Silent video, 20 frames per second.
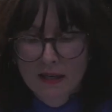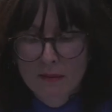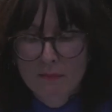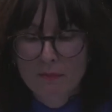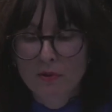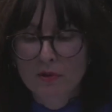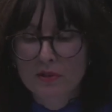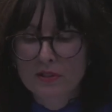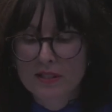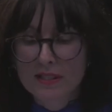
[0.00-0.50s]

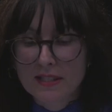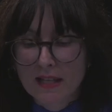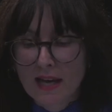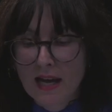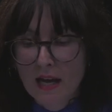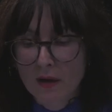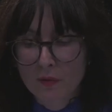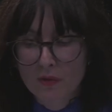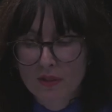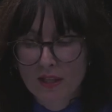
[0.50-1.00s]
points
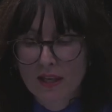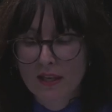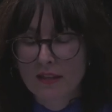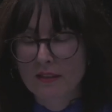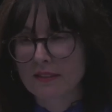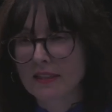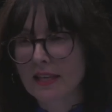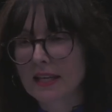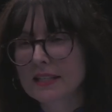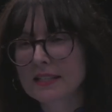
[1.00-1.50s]
out
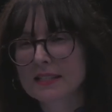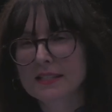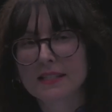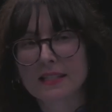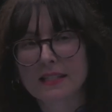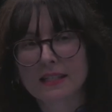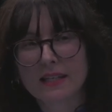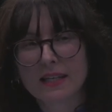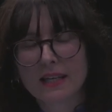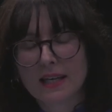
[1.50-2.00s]
that
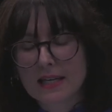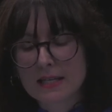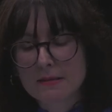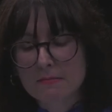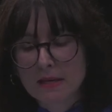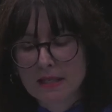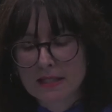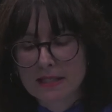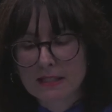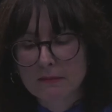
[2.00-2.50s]
the
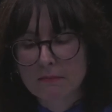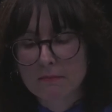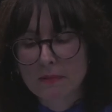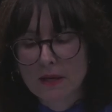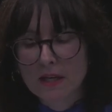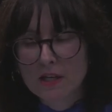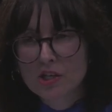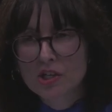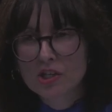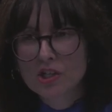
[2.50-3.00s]

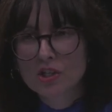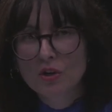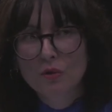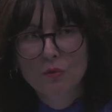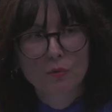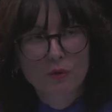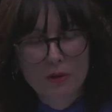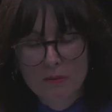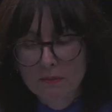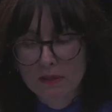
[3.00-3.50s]
emancipation
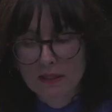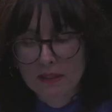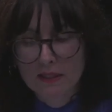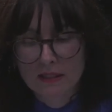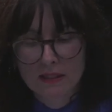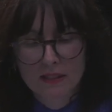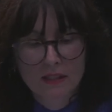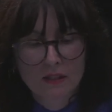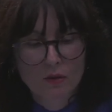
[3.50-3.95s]
of women